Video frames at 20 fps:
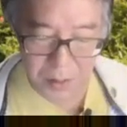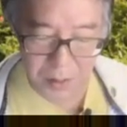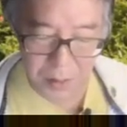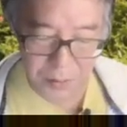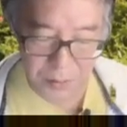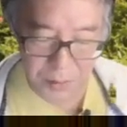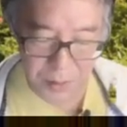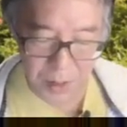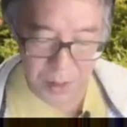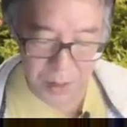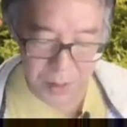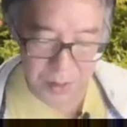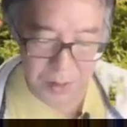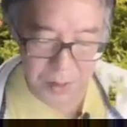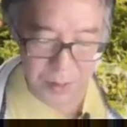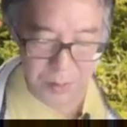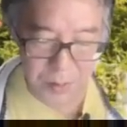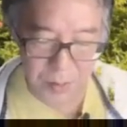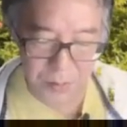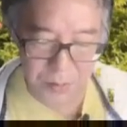if we
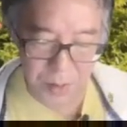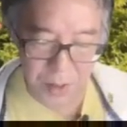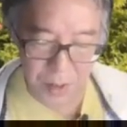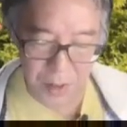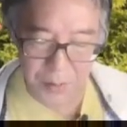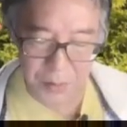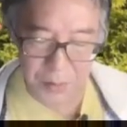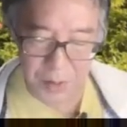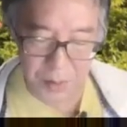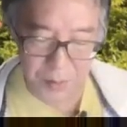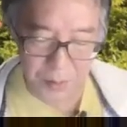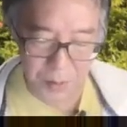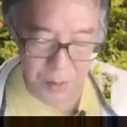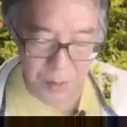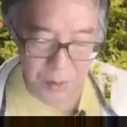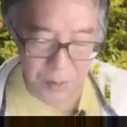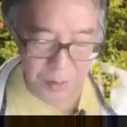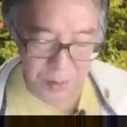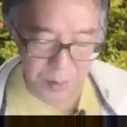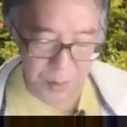have some
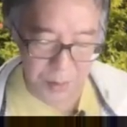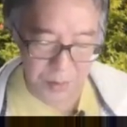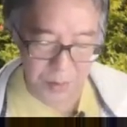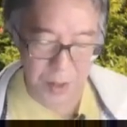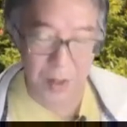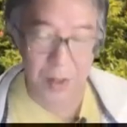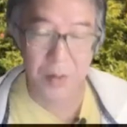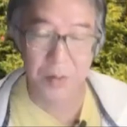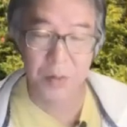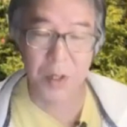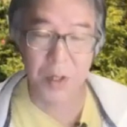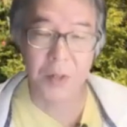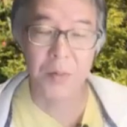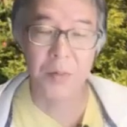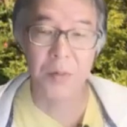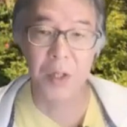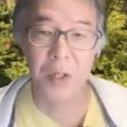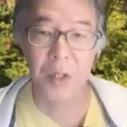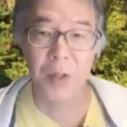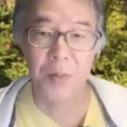lower bound here, then
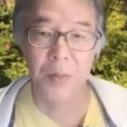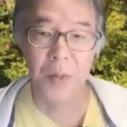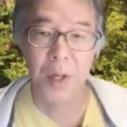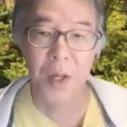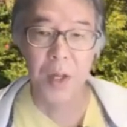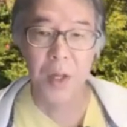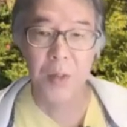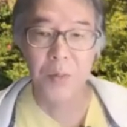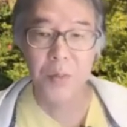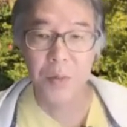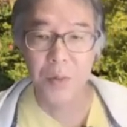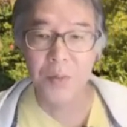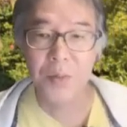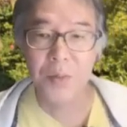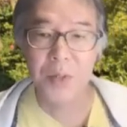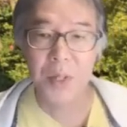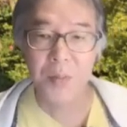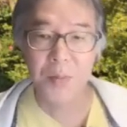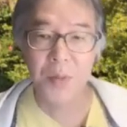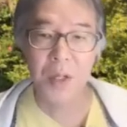we can prove
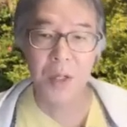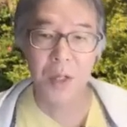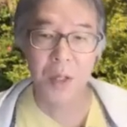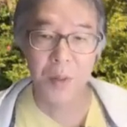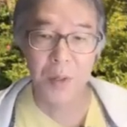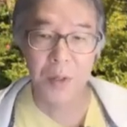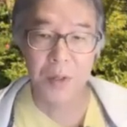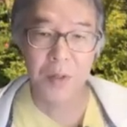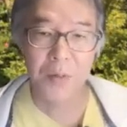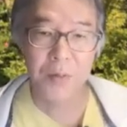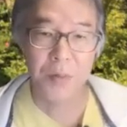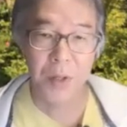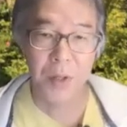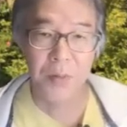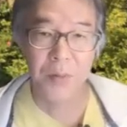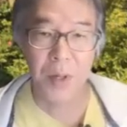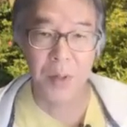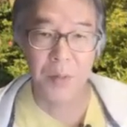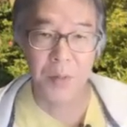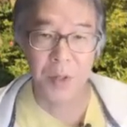something about the free
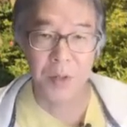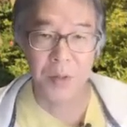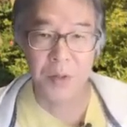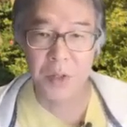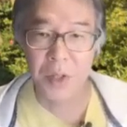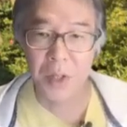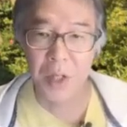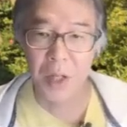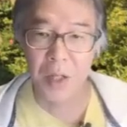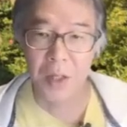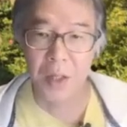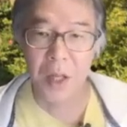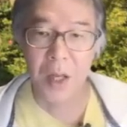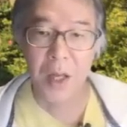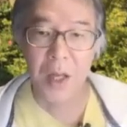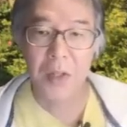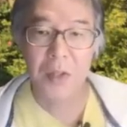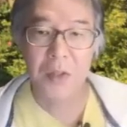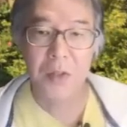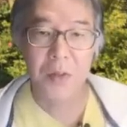fermion chain.
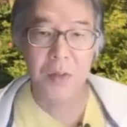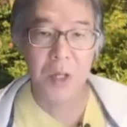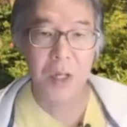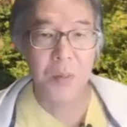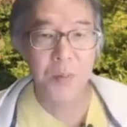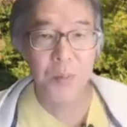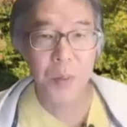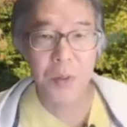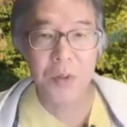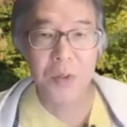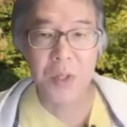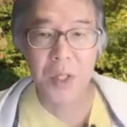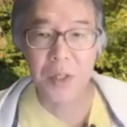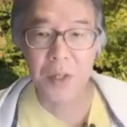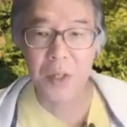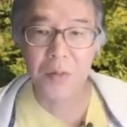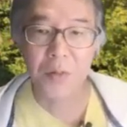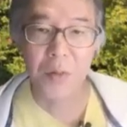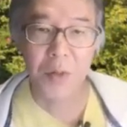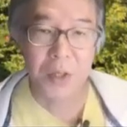So I posted
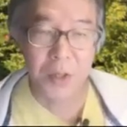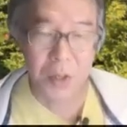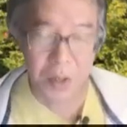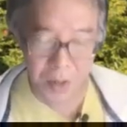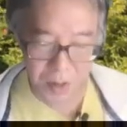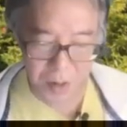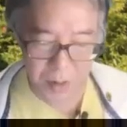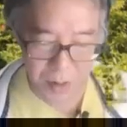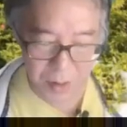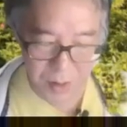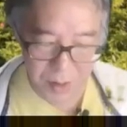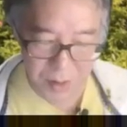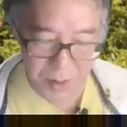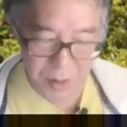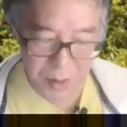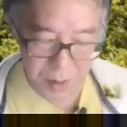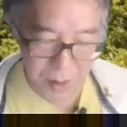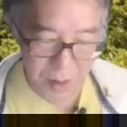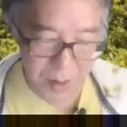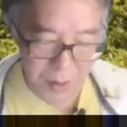a question
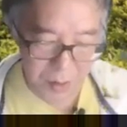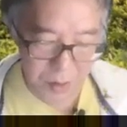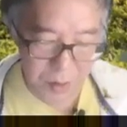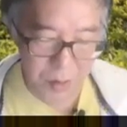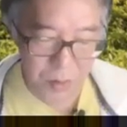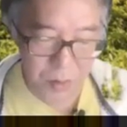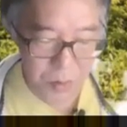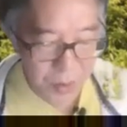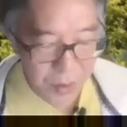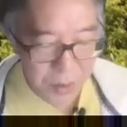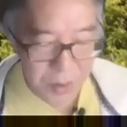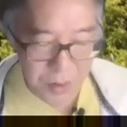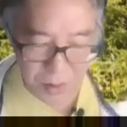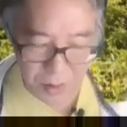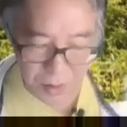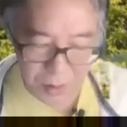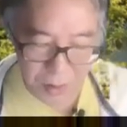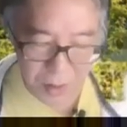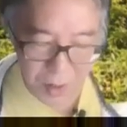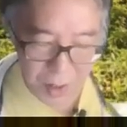to
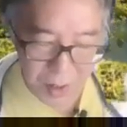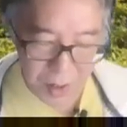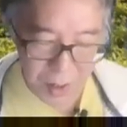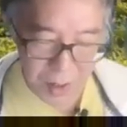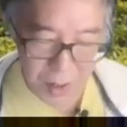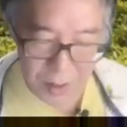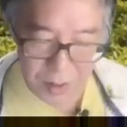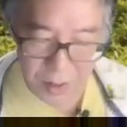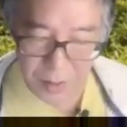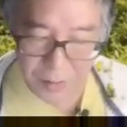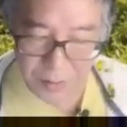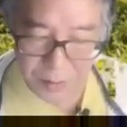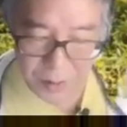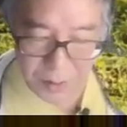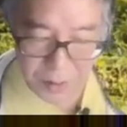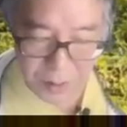Twitter, and if